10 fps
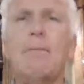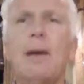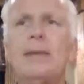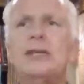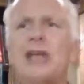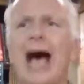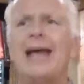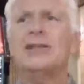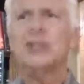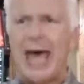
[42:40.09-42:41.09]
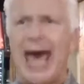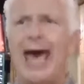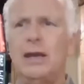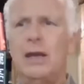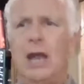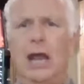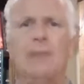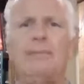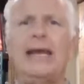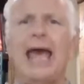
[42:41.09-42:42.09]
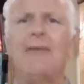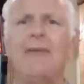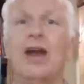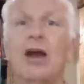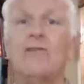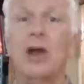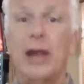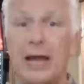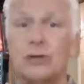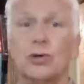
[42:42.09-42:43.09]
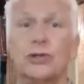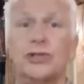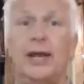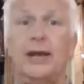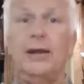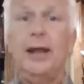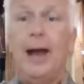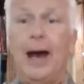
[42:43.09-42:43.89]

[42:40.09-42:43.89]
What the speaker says: But besides that, it became very, very interesting.